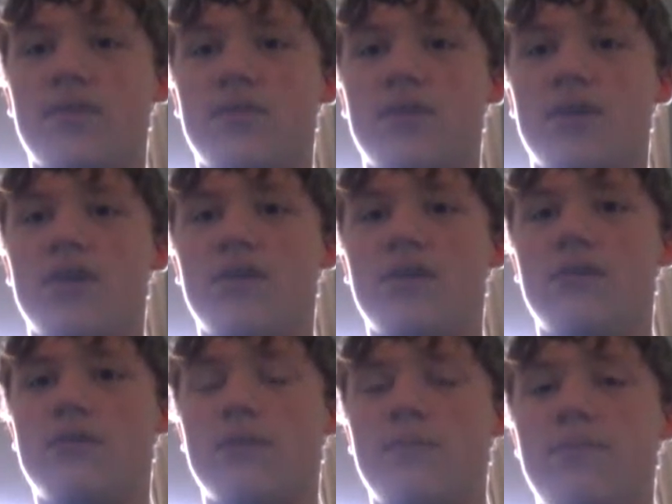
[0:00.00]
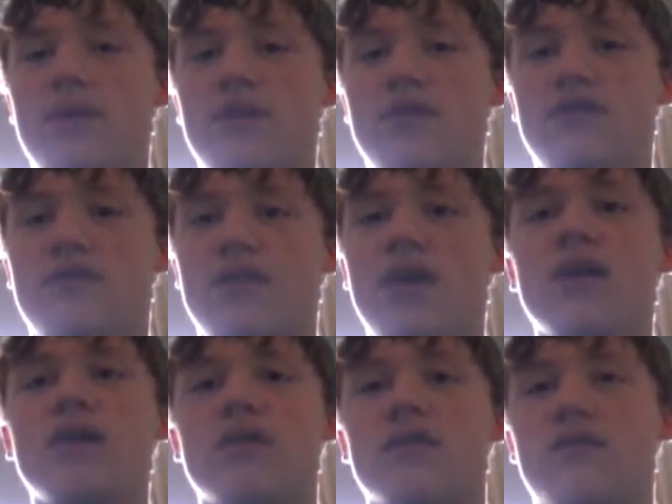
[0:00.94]
in the biggest
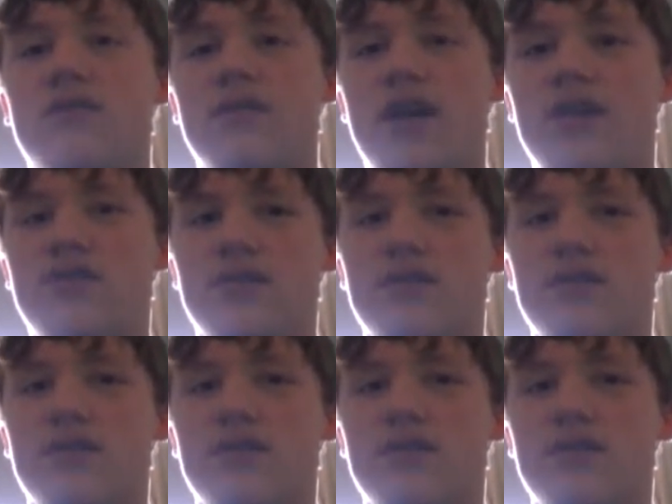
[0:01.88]
stage